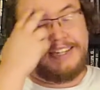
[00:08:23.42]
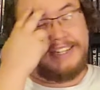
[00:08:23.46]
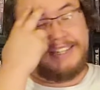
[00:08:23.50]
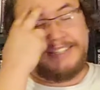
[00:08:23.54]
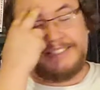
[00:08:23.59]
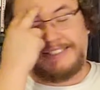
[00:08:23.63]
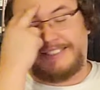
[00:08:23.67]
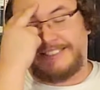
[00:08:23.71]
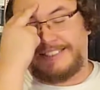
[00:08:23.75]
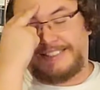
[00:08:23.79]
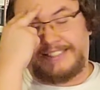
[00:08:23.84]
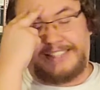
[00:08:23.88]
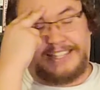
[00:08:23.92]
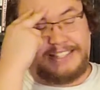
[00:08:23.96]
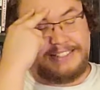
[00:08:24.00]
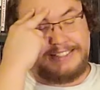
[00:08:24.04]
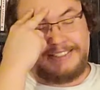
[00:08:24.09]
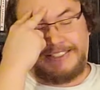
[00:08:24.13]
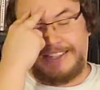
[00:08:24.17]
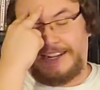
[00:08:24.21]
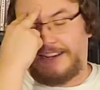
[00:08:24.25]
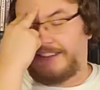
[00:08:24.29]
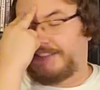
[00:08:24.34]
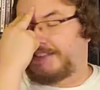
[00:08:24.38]
It's like
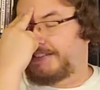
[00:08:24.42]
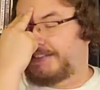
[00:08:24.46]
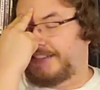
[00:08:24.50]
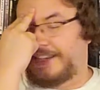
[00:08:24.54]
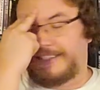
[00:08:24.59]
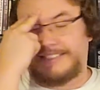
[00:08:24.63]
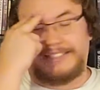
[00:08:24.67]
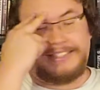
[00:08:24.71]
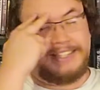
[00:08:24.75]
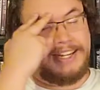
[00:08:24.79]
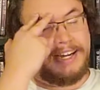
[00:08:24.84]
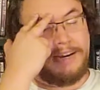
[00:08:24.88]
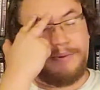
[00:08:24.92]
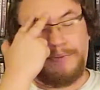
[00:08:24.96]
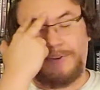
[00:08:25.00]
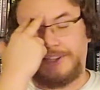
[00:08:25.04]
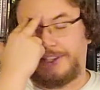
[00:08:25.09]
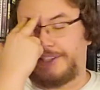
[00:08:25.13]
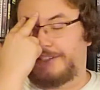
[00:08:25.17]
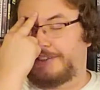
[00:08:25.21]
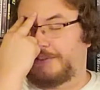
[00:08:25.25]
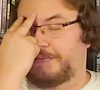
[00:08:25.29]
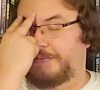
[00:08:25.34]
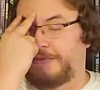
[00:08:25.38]
that's not that's not
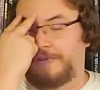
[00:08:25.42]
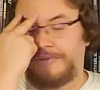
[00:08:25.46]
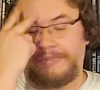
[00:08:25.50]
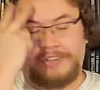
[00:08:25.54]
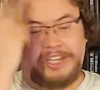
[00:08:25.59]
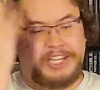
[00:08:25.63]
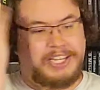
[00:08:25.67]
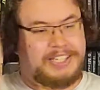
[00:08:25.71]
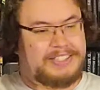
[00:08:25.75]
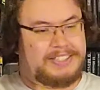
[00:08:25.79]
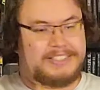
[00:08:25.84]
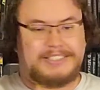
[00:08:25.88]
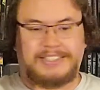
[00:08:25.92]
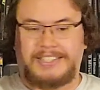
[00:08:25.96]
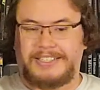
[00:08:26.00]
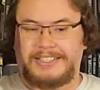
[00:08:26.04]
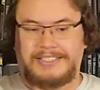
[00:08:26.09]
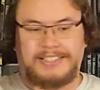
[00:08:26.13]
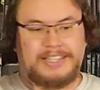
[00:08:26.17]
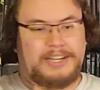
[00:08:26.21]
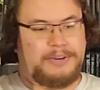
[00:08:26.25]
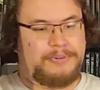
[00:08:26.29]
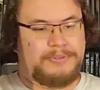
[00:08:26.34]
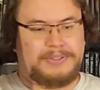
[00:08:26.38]
what this movie is.
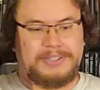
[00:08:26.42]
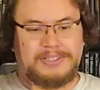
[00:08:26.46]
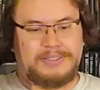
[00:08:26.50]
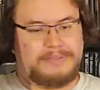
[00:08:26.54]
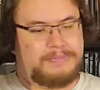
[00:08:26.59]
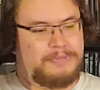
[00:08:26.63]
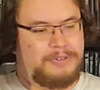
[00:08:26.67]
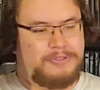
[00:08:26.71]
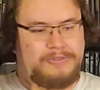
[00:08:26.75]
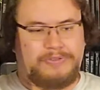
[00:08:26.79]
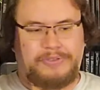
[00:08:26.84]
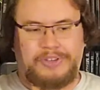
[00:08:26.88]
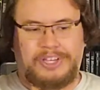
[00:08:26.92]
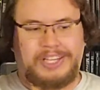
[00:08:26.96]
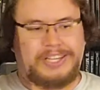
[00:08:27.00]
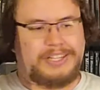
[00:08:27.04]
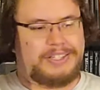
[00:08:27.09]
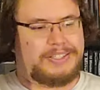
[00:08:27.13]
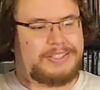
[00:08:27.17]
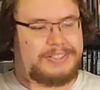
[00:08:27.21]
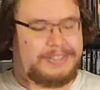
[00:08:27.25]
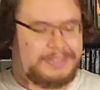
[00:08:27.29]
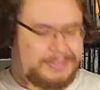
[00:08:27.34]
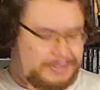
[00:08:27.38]
That's not what this
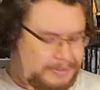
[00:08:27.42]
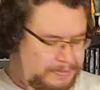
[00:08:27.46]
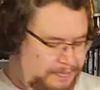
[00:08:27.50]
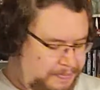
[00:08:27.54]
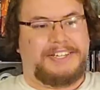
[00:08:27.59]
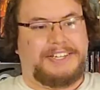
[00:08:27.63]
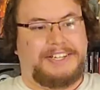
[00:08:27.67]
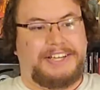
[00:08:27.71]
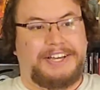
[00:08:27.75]
movie is.